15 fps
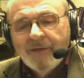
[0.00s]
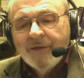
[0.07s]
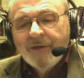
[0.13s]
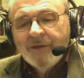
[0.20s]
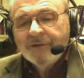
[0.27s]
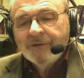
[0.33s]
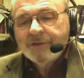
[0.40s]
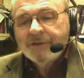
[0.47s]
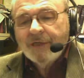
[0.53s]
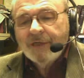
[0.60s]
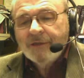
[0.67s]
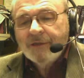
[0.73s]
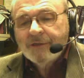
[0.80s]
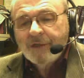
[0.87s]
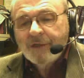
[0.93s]
In the
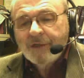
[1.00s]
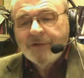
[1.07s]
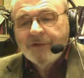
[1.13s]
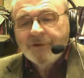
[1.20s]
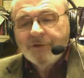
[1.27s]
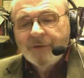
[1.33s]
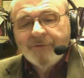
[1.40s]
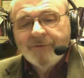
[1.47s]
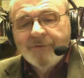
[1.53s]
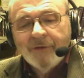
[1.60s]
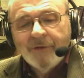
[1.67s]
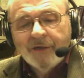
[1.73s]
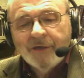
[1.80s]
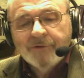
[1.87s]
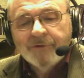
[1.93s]
second section of the
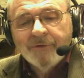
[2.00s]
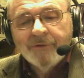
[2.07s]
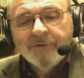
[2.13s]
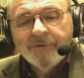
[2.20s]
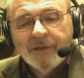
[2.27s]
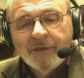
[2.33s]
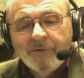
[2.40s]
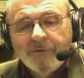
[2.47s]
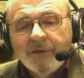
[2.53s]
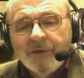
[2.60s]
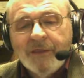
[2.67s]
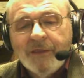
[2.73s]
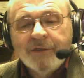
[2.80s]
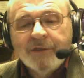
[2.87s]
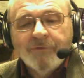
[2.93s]
lecture of the degree,
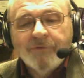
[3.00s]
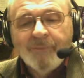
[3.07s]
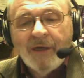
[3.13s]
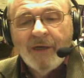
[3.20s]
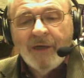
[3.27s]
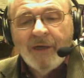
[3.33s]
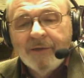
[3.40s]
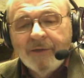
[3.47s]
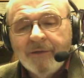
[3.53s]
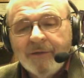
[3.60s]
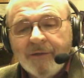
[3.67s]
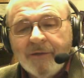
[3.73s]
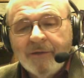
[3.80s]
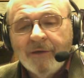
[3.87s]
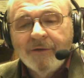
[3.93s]
he is reminded
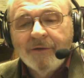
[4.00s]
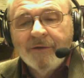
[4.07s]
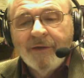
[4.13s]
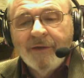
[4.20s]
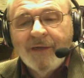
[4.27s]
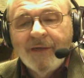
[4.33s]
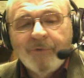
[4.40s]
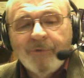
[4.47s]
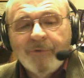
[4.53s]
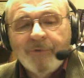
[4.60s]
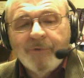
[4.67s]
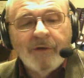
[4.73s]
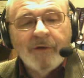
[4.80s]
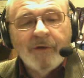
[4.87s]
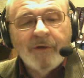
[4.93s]
how the Lamb in
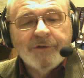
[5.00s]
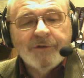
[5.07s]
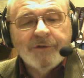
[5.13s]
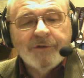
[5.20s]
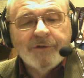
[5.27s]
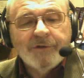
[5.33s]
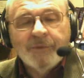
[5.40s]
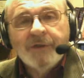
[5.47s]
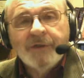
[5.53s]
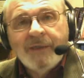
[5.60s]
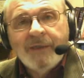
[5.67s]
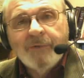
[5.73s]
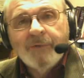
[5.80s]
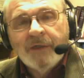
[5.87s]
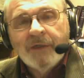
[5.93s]
all ages has been
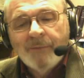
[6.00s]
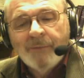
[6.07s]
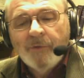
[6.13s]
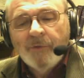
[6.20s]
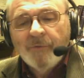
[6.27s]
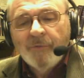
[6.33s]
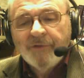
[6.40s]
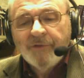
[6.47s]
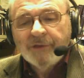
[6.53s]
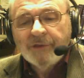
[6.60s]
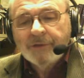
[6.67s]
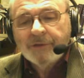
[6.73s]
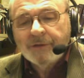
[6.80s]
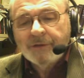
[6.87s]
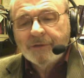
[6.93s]
deemed an emblem of
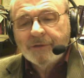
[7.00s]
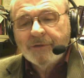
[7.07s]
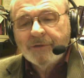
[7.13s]
innocence,